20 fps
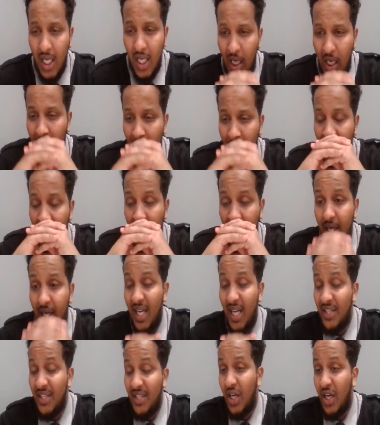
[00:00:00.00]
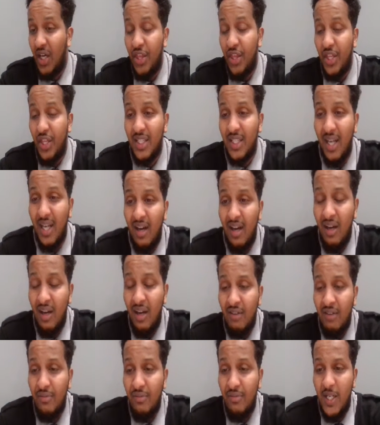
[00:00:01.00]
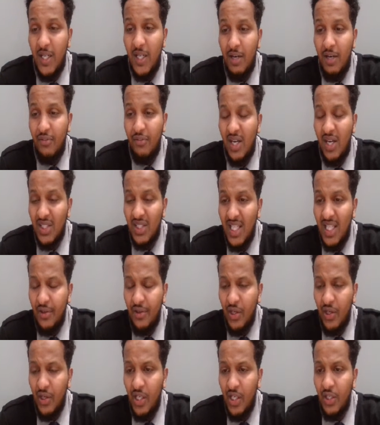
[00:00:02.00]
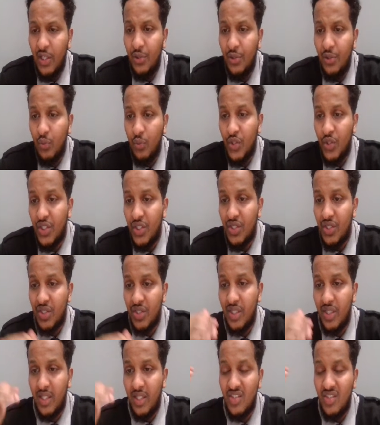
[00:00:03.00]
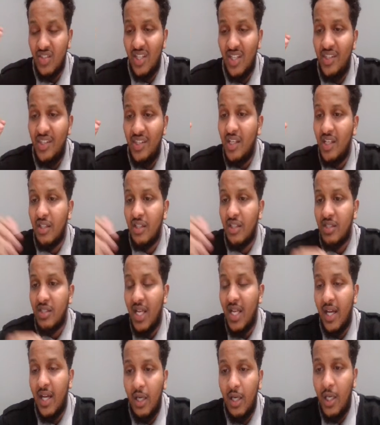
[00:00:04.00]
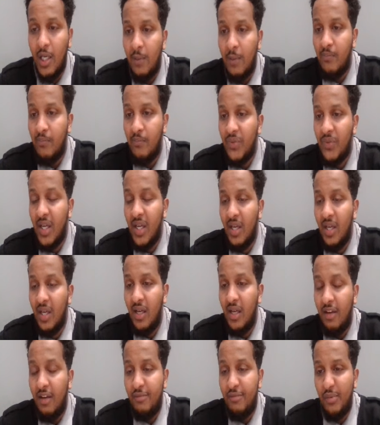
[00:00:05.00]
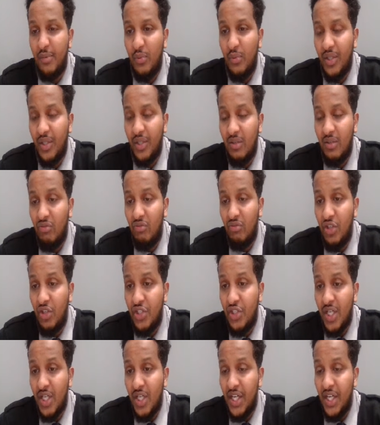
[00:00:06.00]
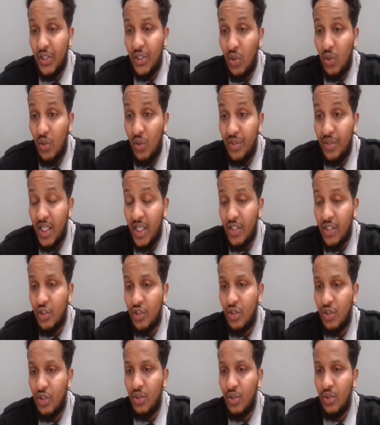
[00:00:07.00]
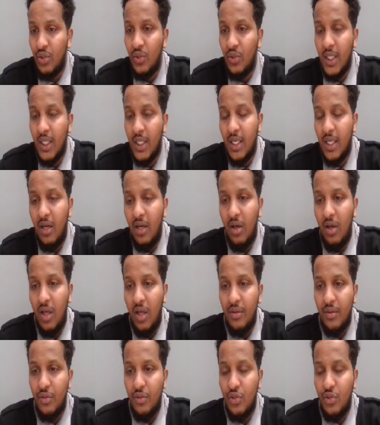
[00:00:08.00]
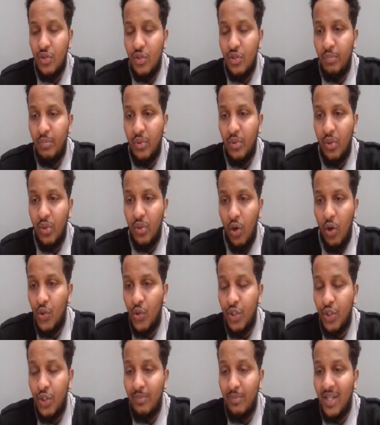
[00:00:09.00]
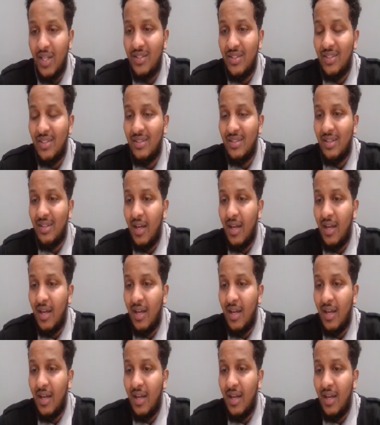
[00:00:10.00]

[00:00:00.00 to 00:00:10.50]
And the other thing that I've outlined earlier, which is the settings, like if people want to reach out and contact you, did you put automated